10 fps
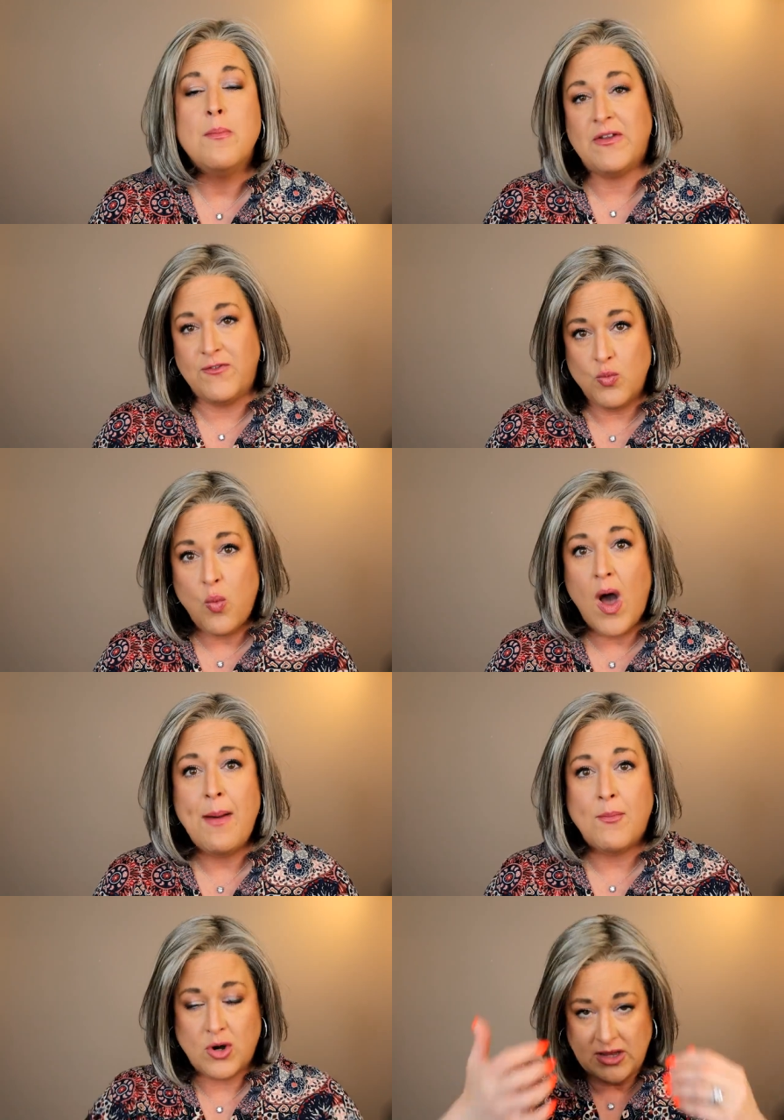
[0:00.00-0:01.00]
But if you
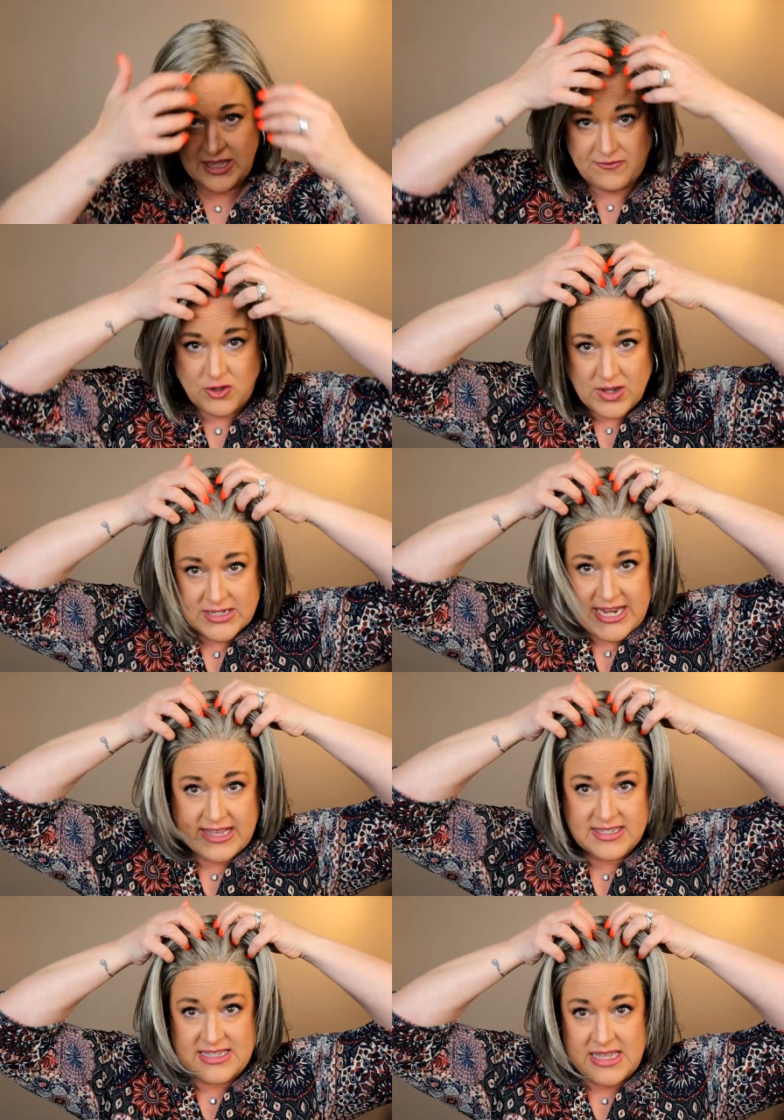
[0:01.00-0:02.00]
want more lift, you can
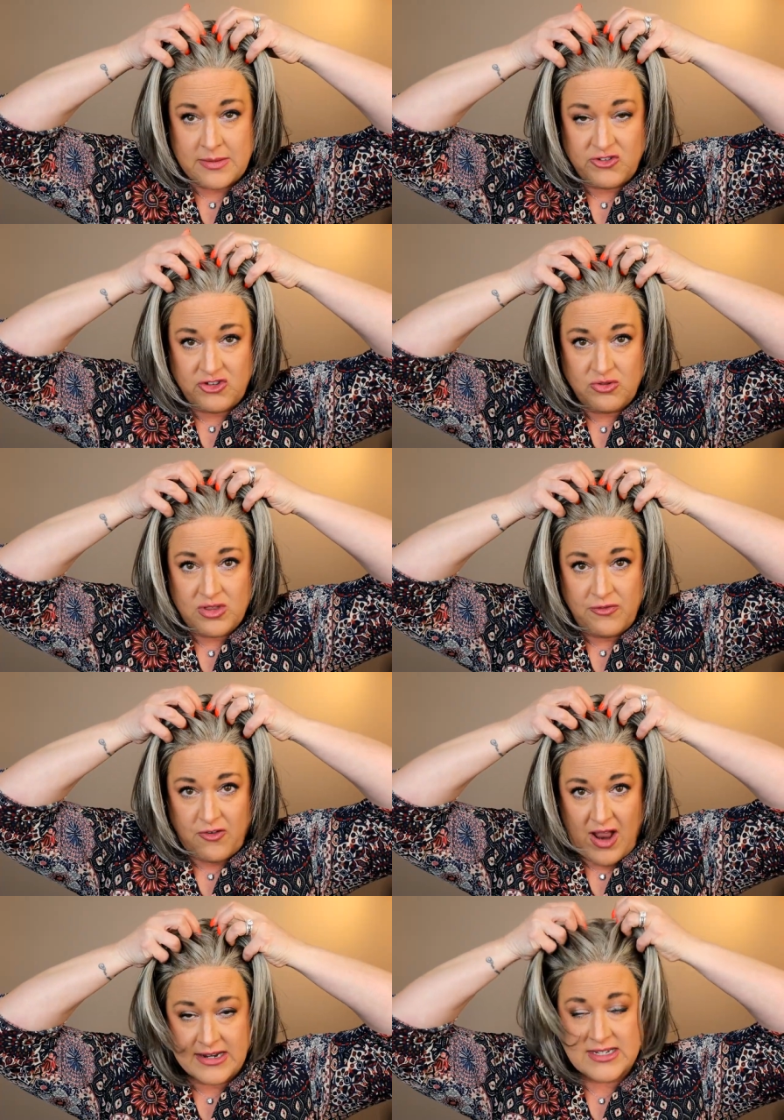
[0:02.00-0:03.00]
take steam to the
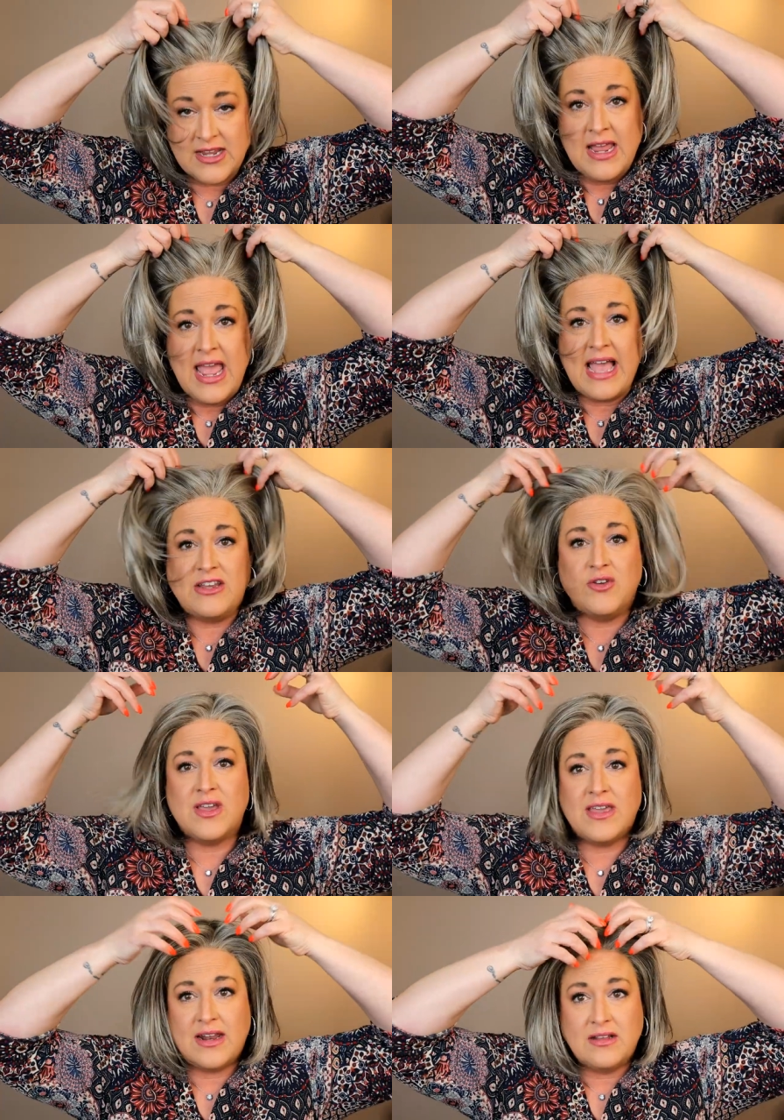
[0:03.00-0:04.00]
front and you
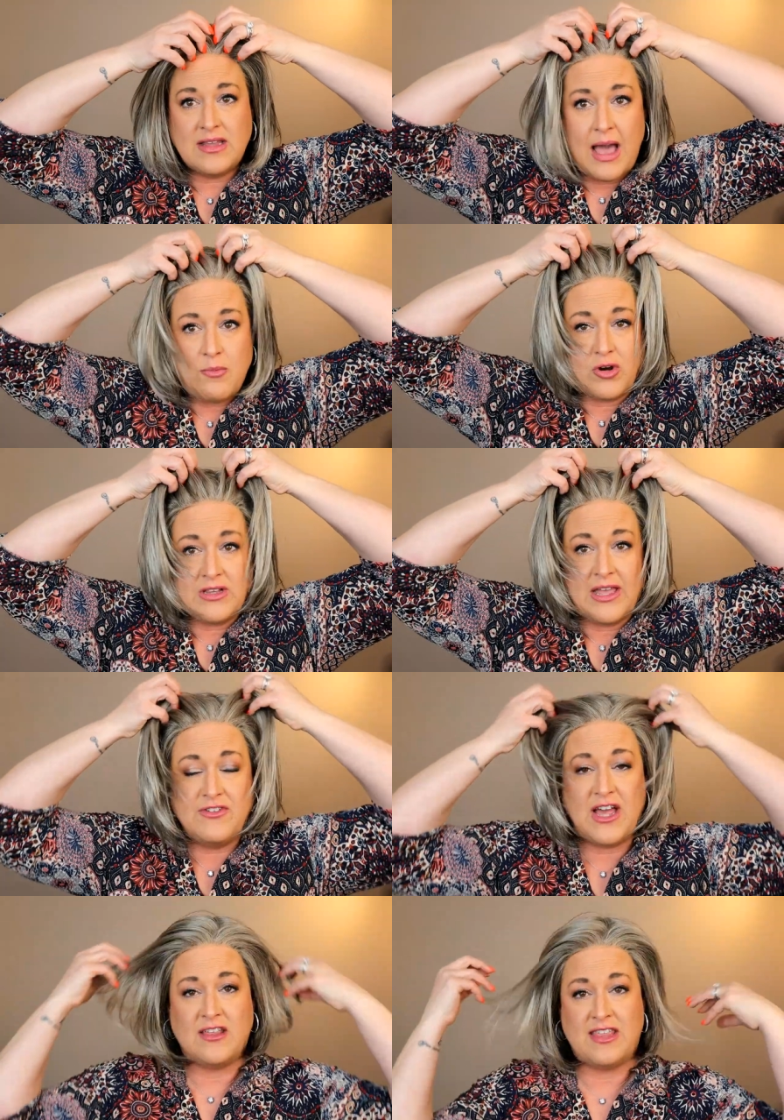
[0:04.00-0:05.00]
can get a lot more
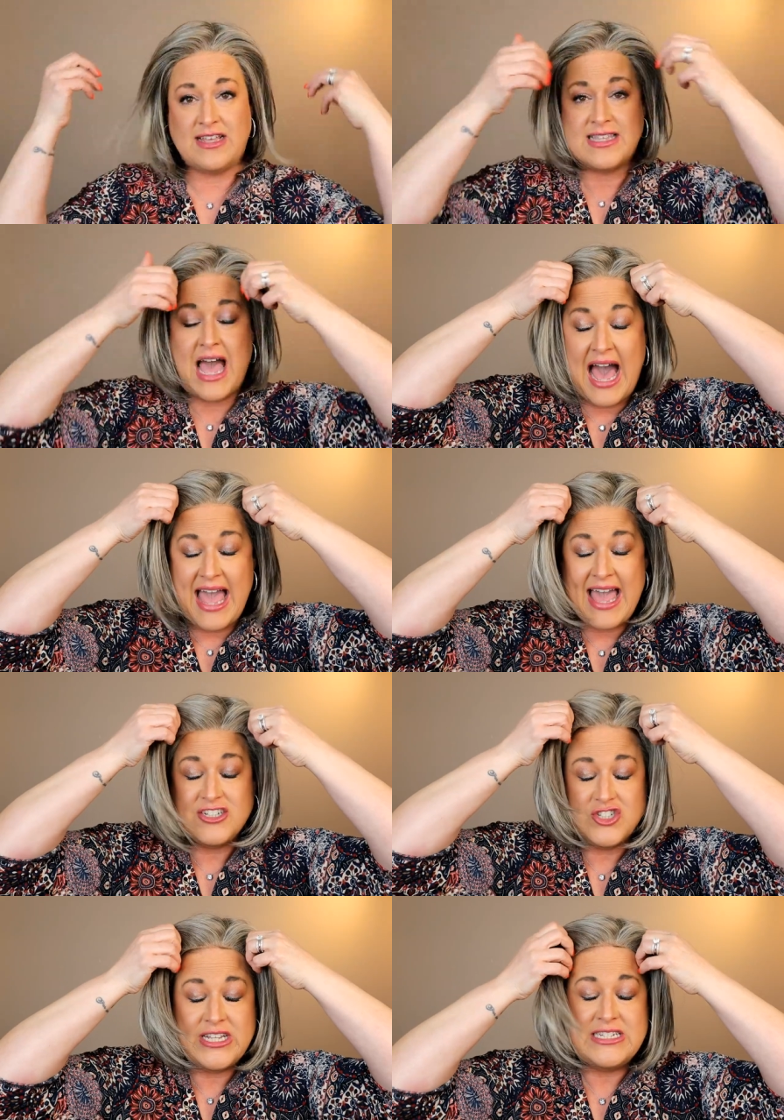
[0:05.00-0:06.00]
lift out of this. I
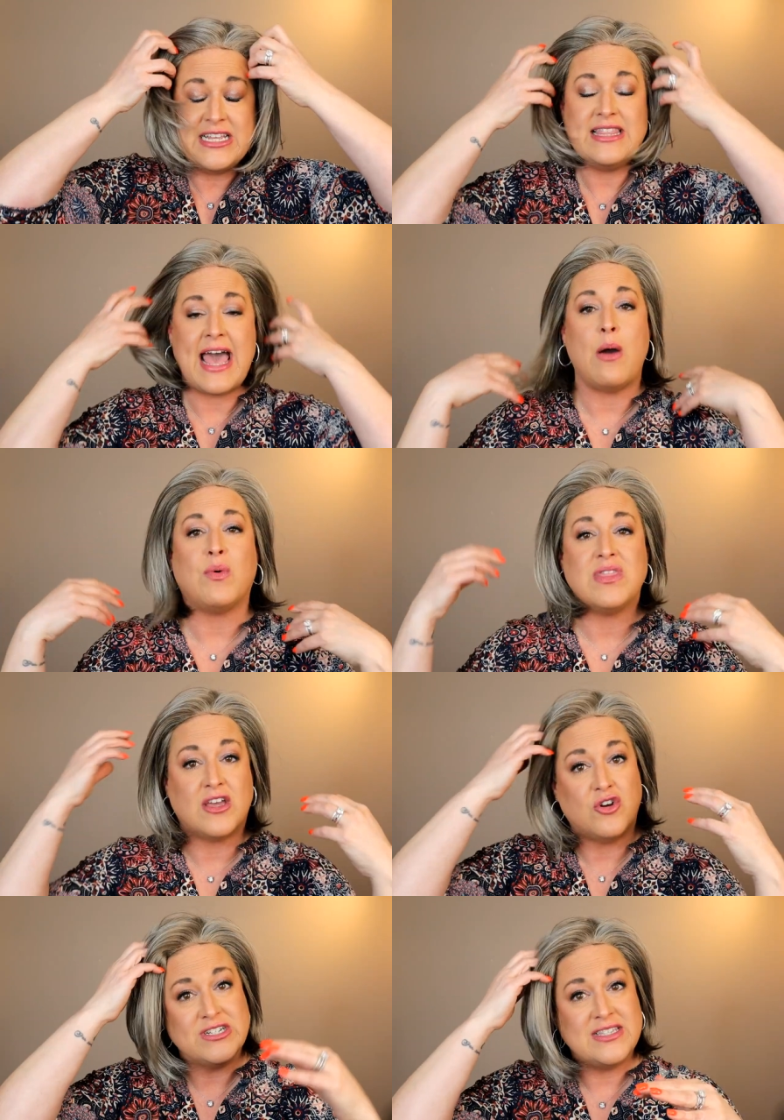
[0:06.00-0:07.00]
actually did that with
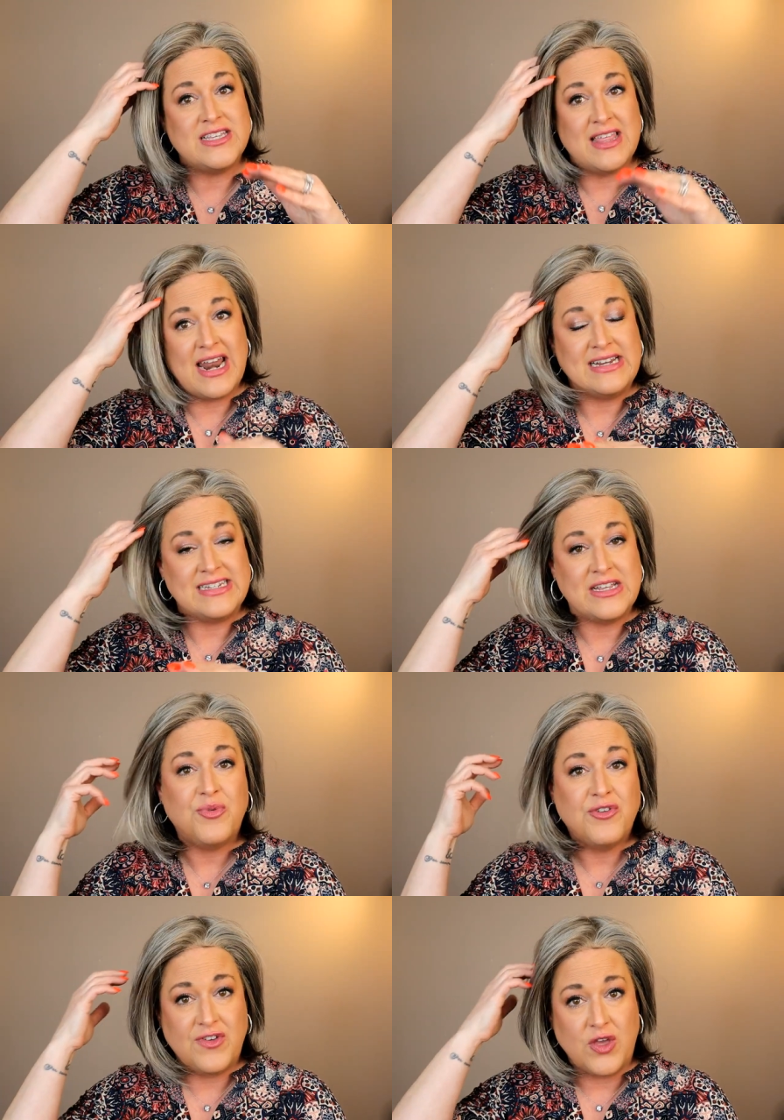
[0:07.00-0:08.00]
the Kristi that I
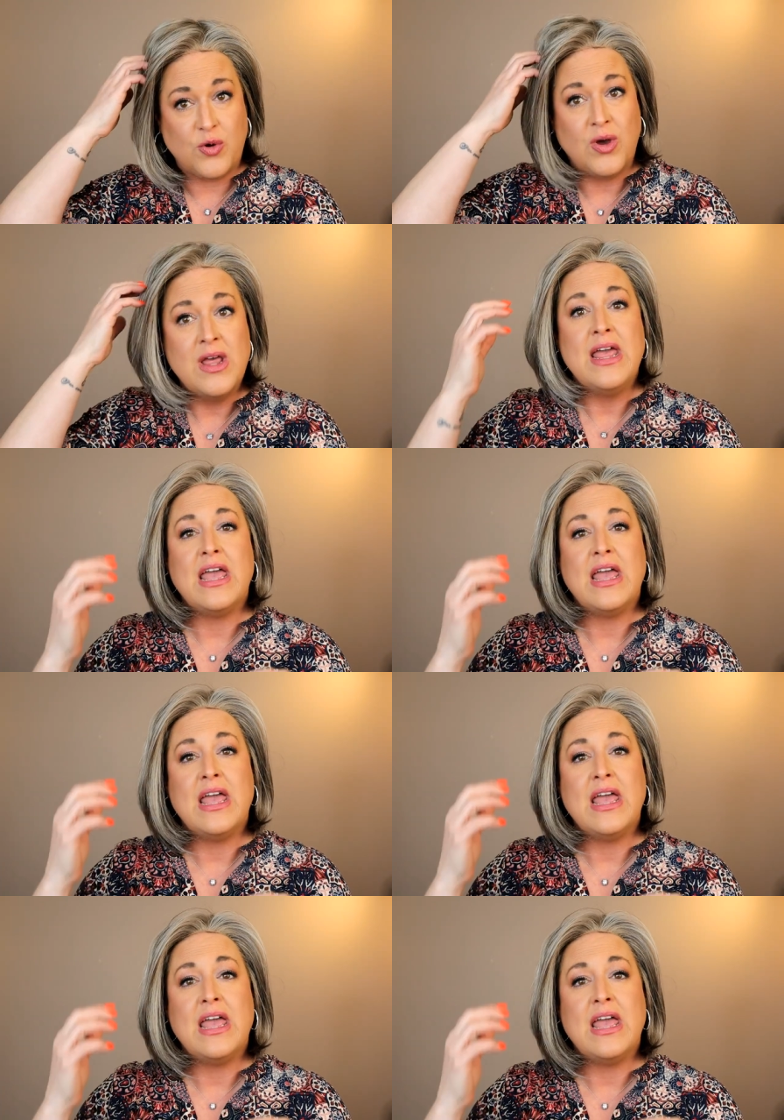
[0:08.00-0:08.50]
did review.